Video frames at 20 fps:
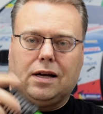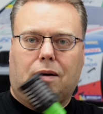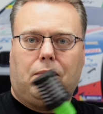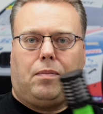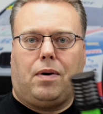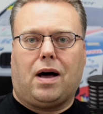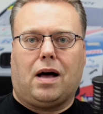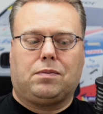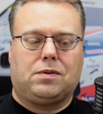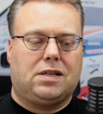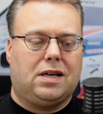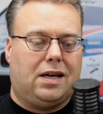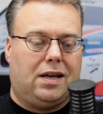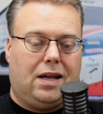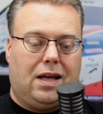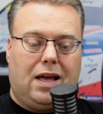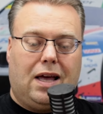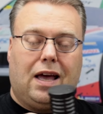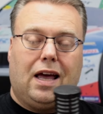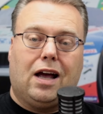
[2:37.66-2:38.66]
pops in.
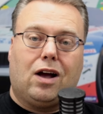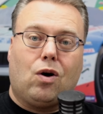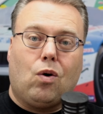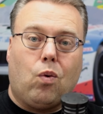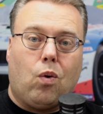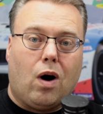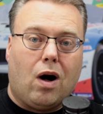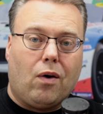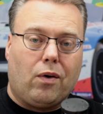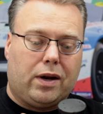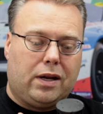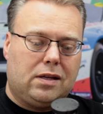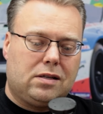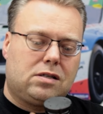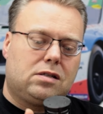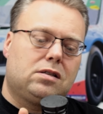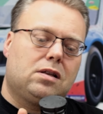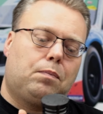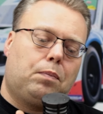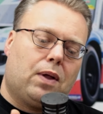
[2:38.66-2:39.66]
And quality, this
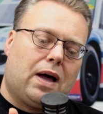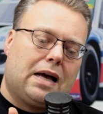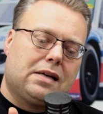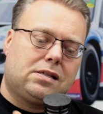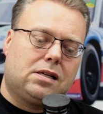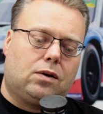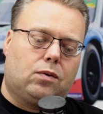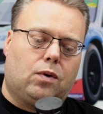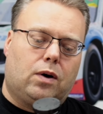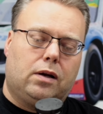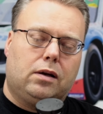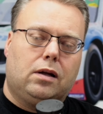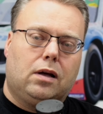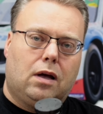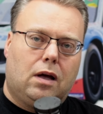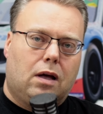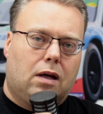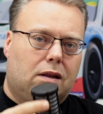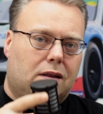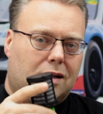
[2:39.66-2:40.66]
is the plastic one.
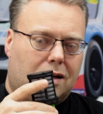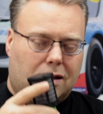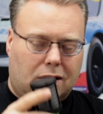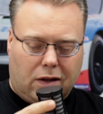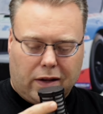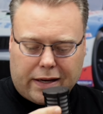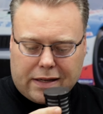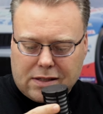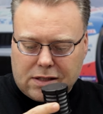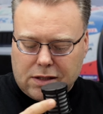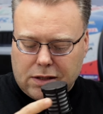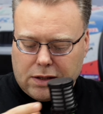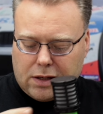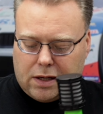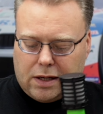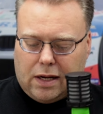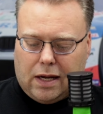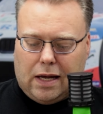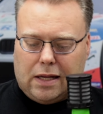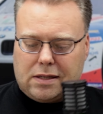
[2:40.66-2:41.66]
The click's
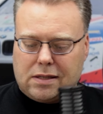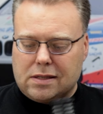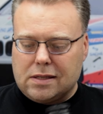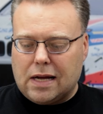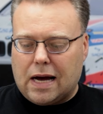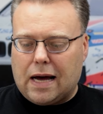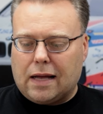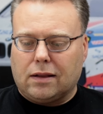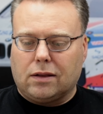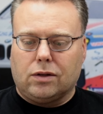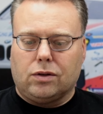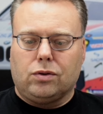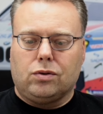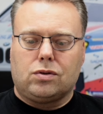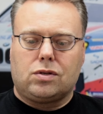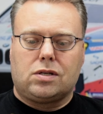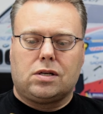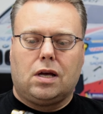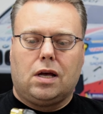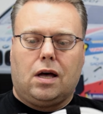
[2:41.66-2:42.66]
good. It's not
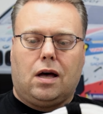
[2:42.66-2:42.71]
loose.